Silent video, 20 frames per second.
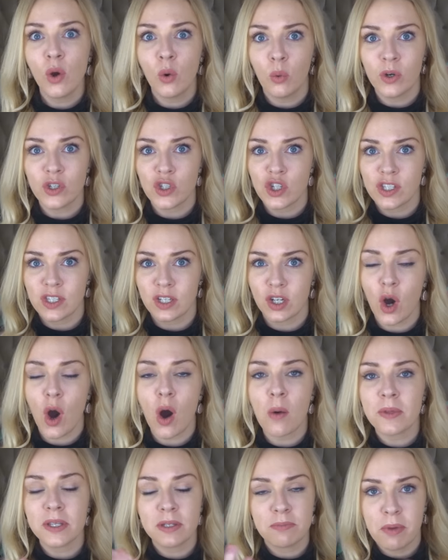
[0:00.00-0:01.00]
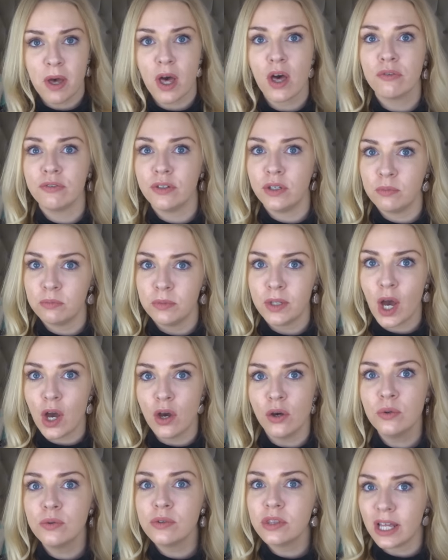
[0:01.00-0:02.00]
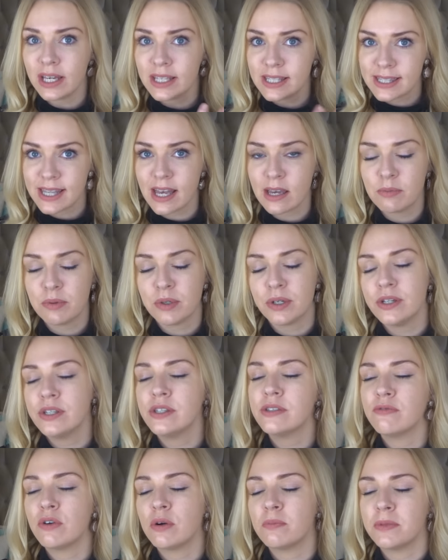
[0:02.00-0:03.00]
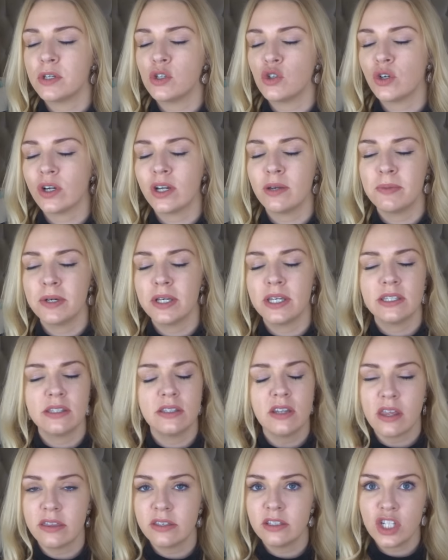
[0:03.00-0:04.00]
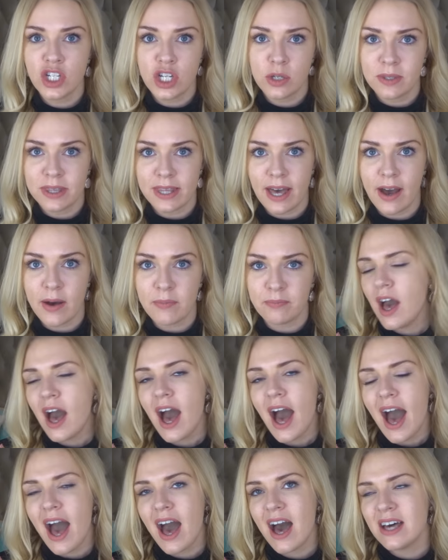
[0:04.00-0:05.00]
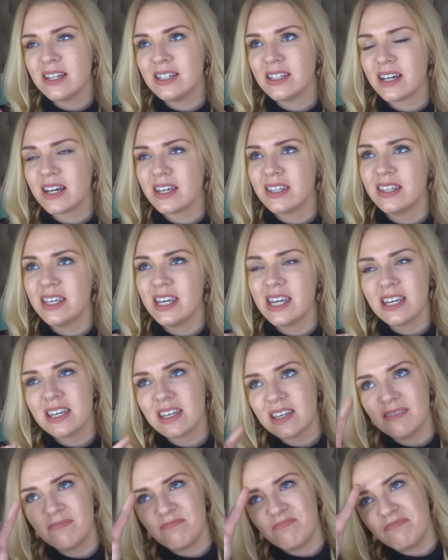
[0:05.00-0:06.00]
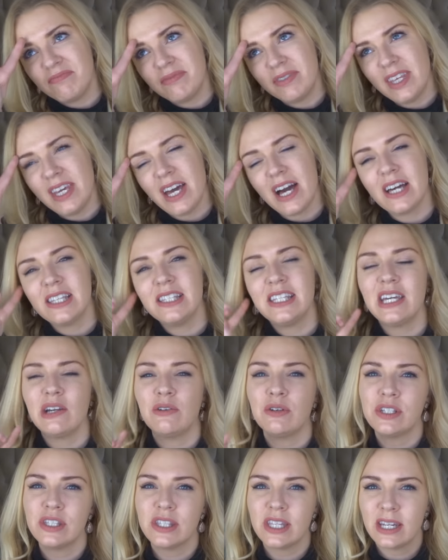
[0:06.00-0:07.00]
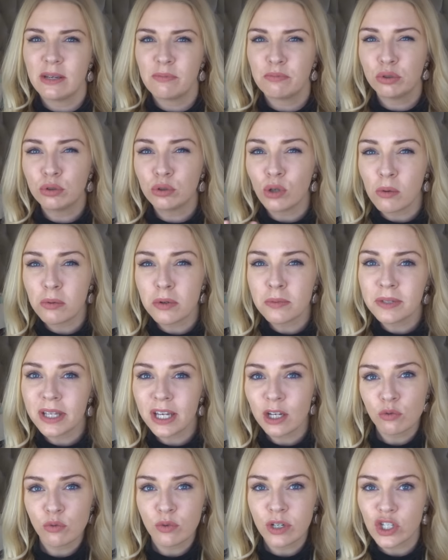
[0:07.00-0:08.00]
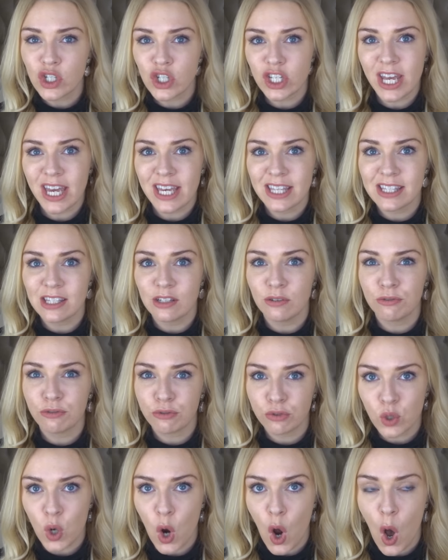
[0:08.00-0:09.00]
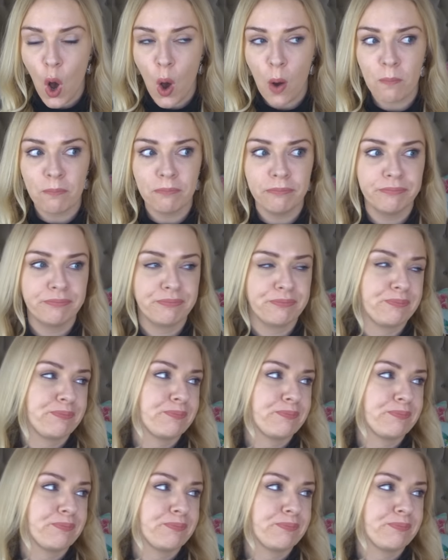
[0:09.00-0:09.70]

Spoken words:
which is a common perfume note, like cypress from the tree, but it's nothing to do with that. And I think the idea is that it probably originated from,